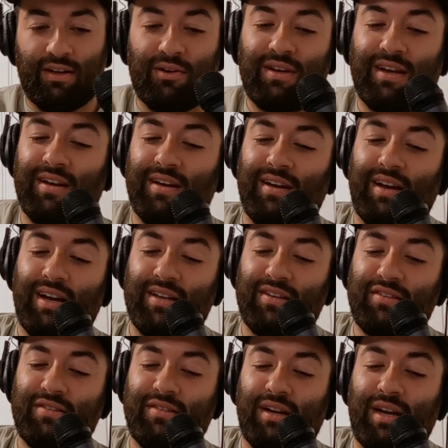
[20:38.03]
Okay, I,
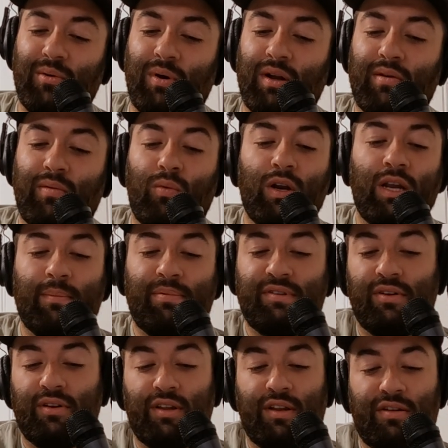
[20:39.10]
I watched one
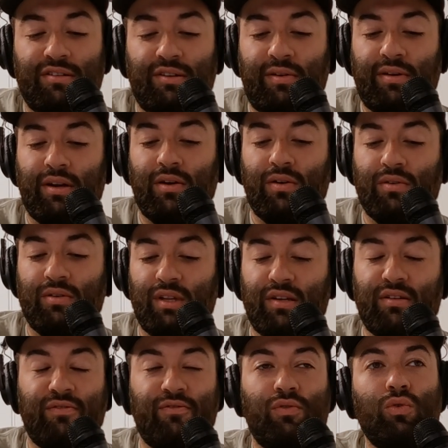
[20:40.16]
episode of this new show,
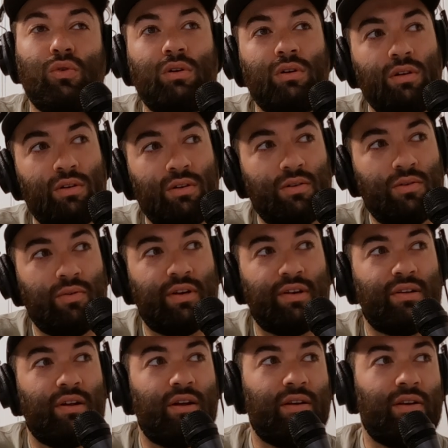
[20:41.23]
This Fool, which
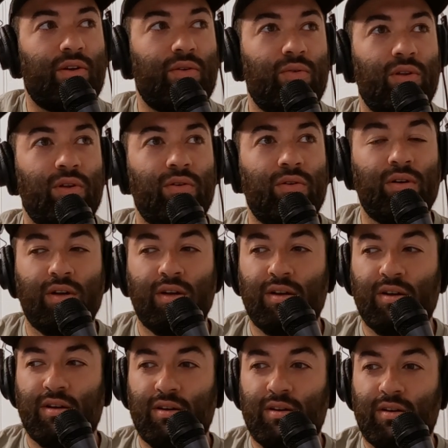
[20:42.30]
is on Hulu.
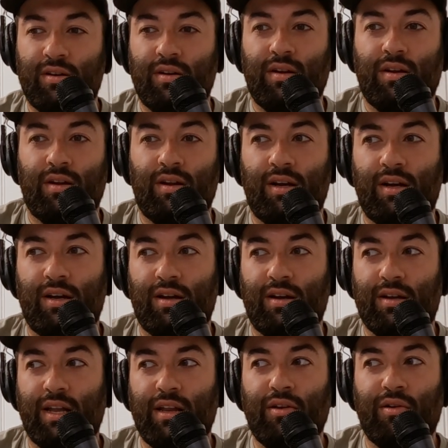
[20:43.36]
Okay. Uh,
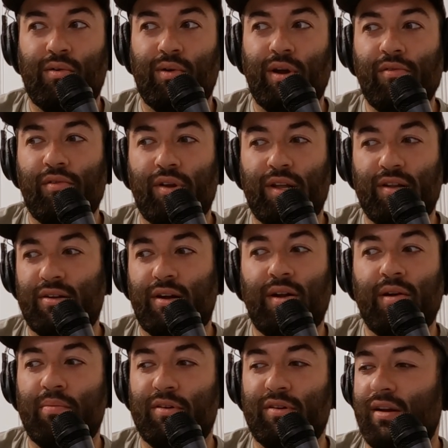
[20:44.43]
getting great. It has one
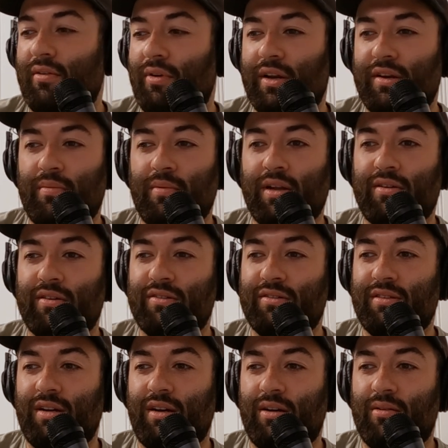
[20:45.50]
hundred percent on Rotten Tomatoes.
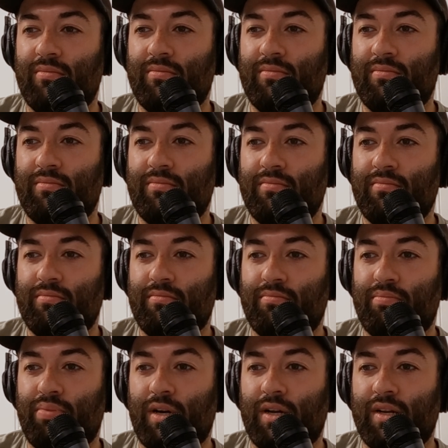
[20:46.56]
Um,
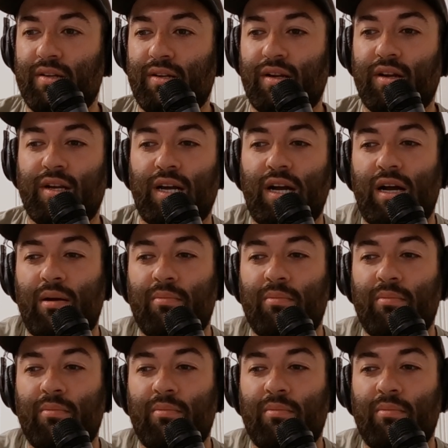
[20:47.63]
but it's like a com-